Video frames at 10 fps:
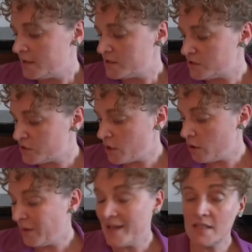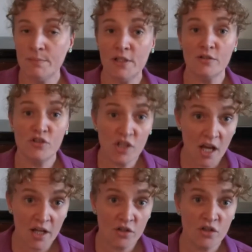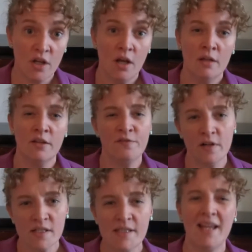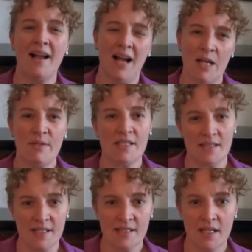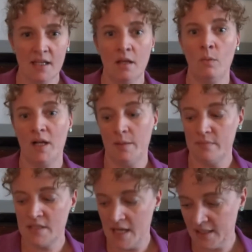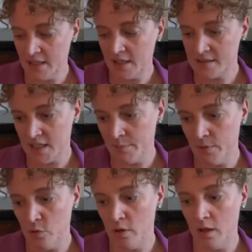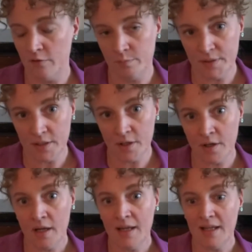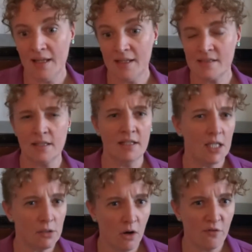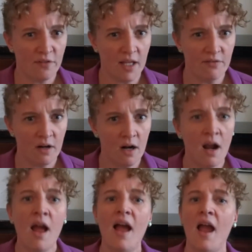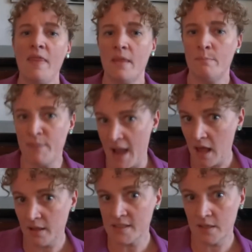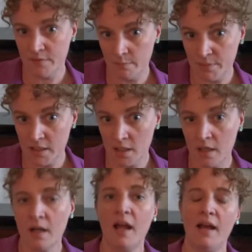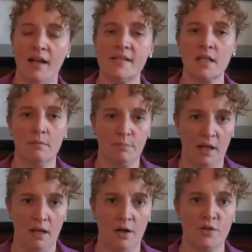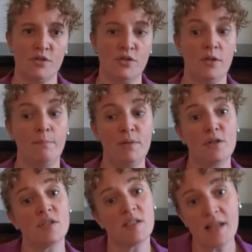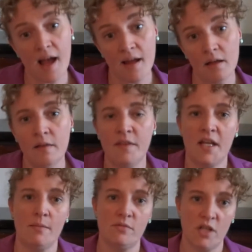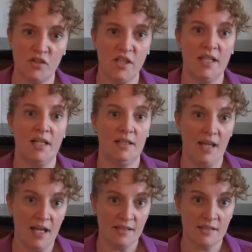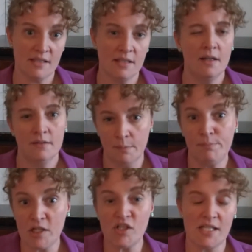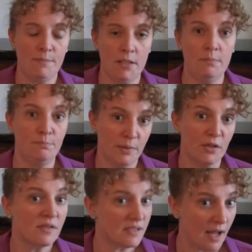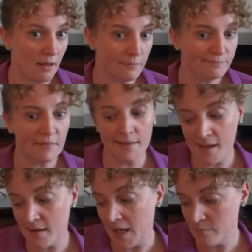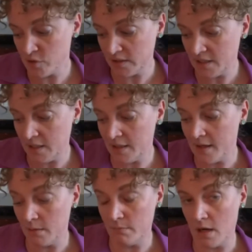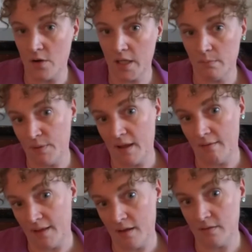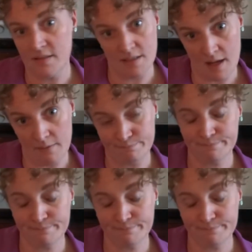So as a beer judge, the first thing I'm assessing when I'm taking a sample of beer is the hero flavor and the balance of the beer as compared to the beer style that I'm judging it against, the BJCP beer style. Again, I'm drinking an American Pale Ale today.